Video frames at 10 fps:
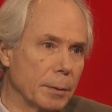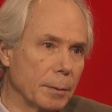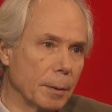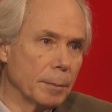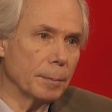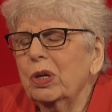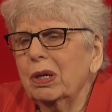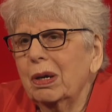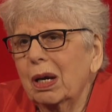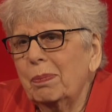Were you
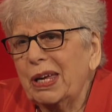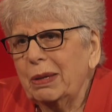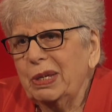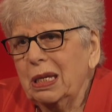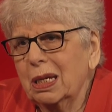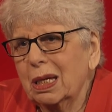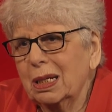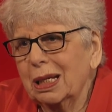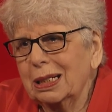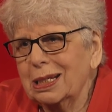a baby in
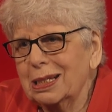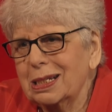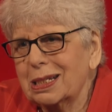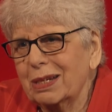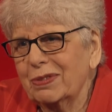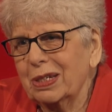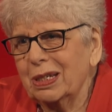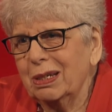1970?